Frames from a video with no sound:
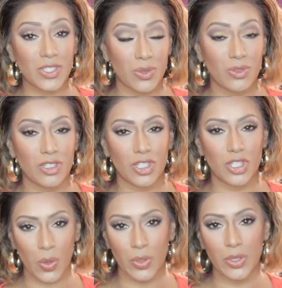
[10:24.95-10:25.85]
soon to
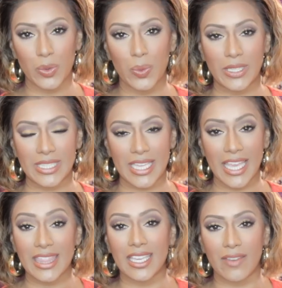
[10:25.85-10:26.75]
show you what's
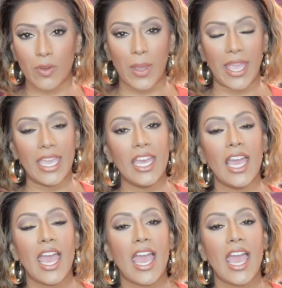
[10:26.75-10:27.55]
in the giveaway.